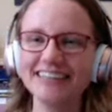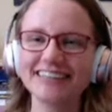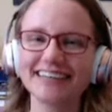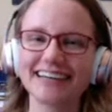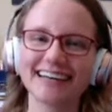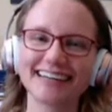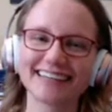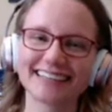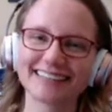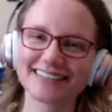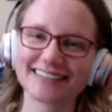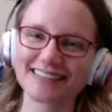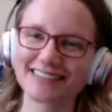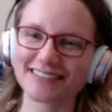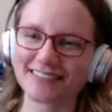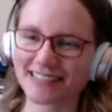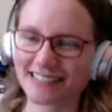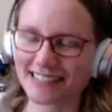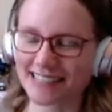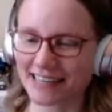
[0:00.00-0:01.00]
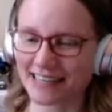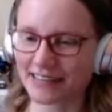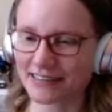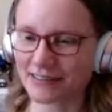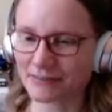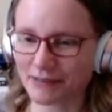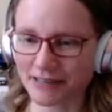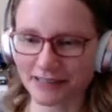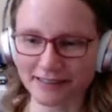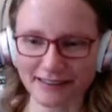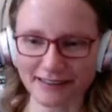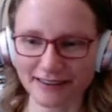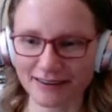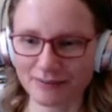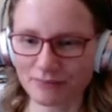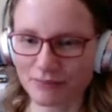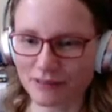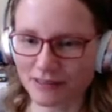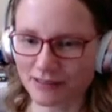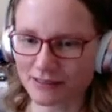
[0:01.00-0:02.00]
you got a little too excited about
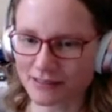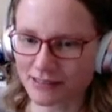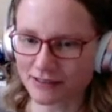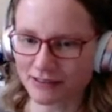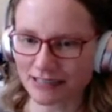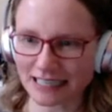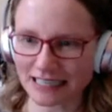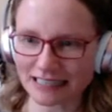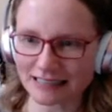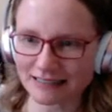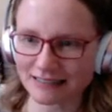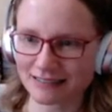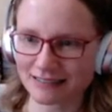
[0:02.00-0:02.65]
that, but it's great.